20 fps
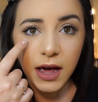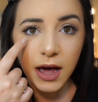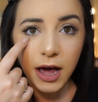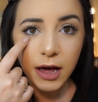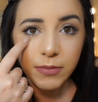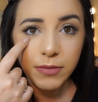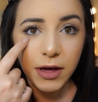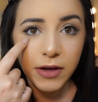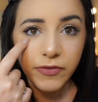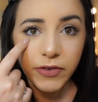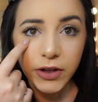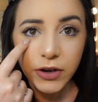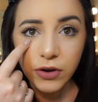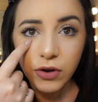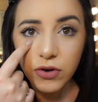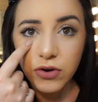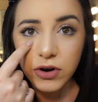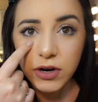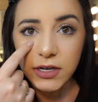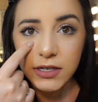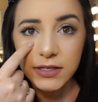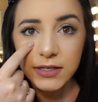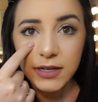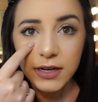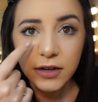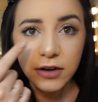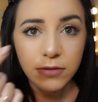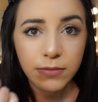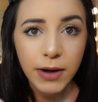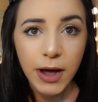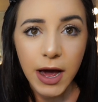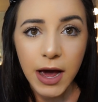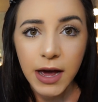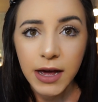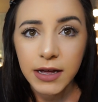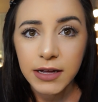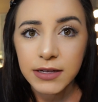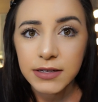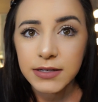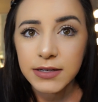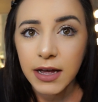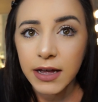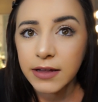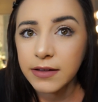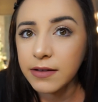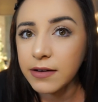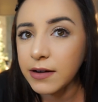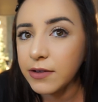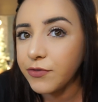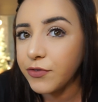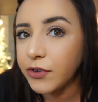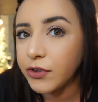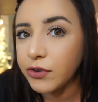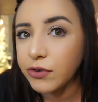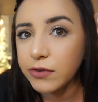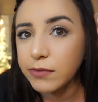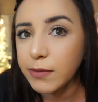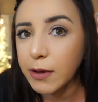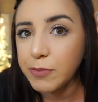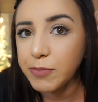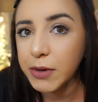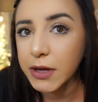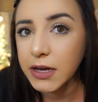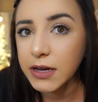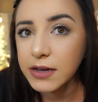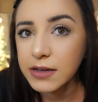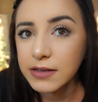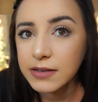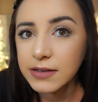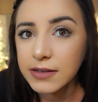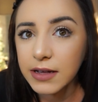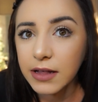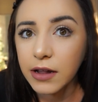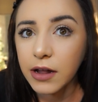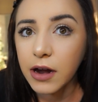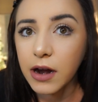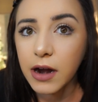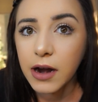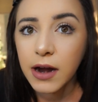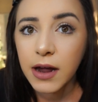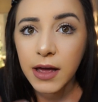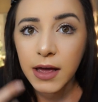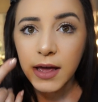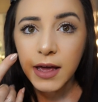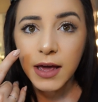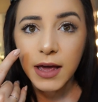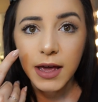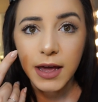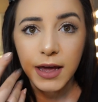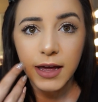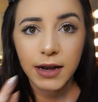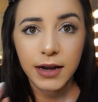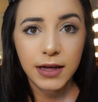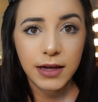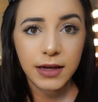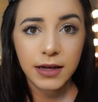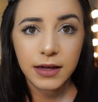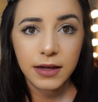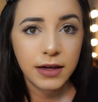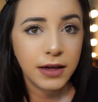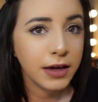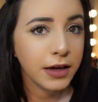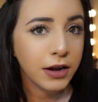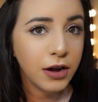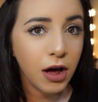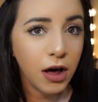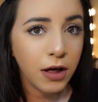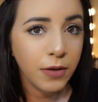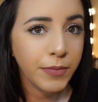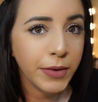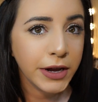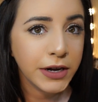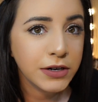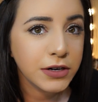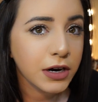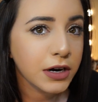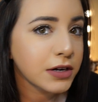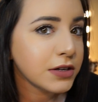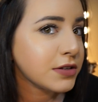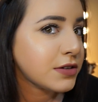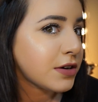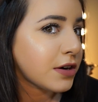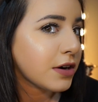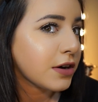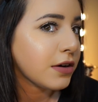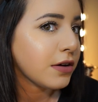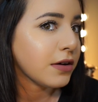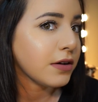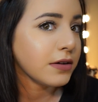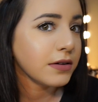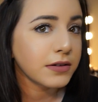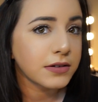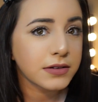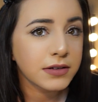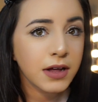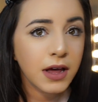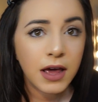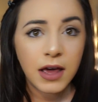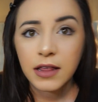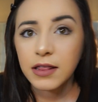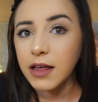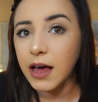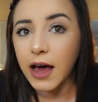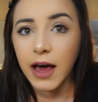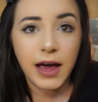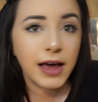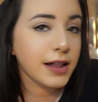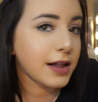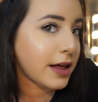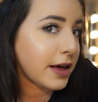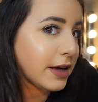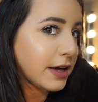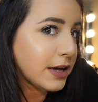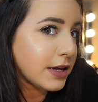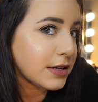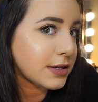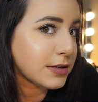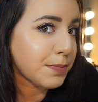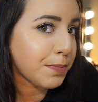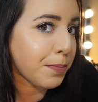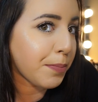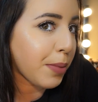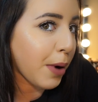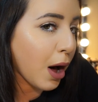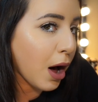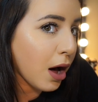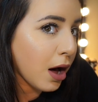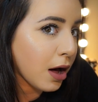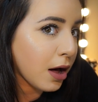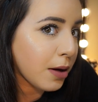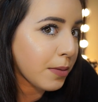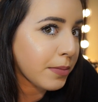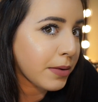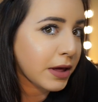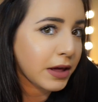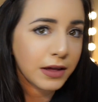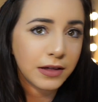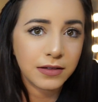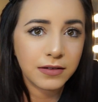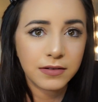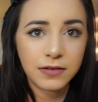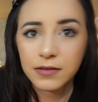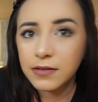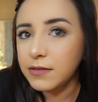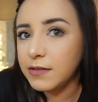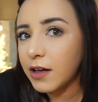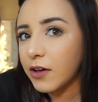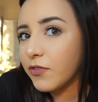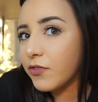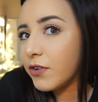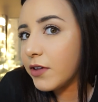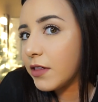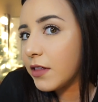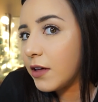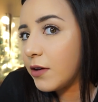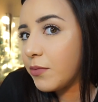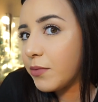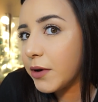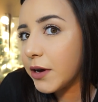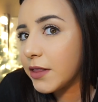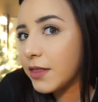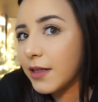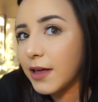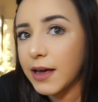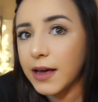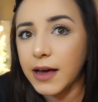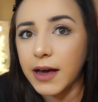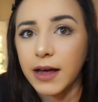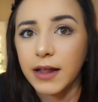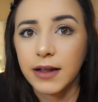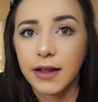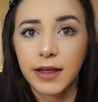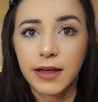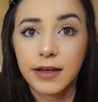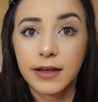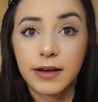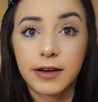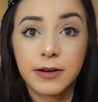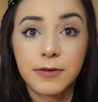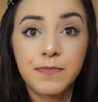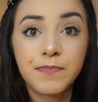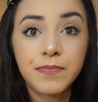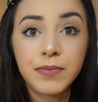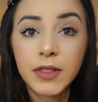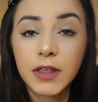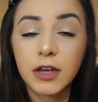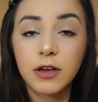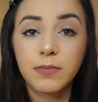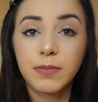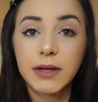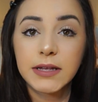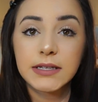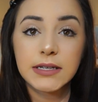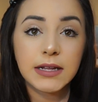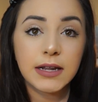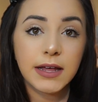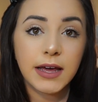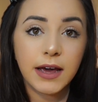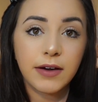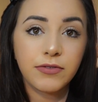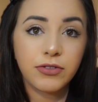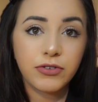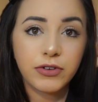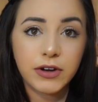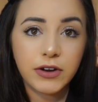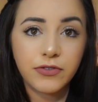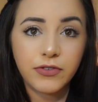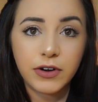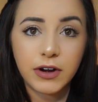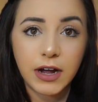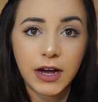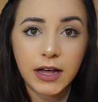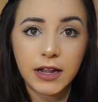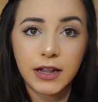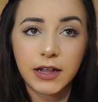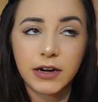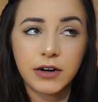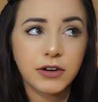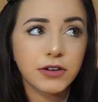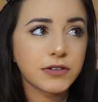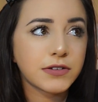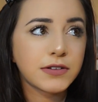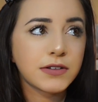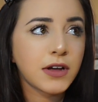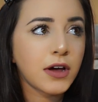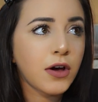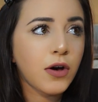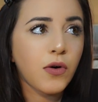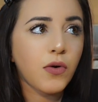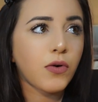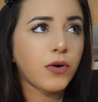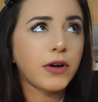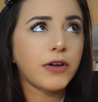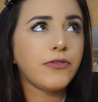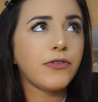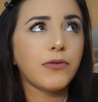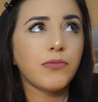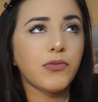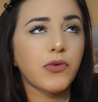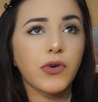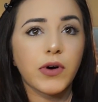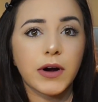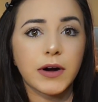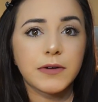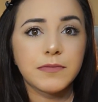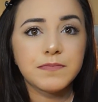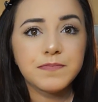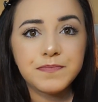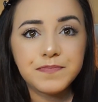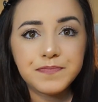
I'm having no creasing under my eyes. I didn't even use my pink concealer, and it hid all my dark circles. The highlight is bomb. It's definitely worth it. I like it. You basically have 3 different highlighters, or even more,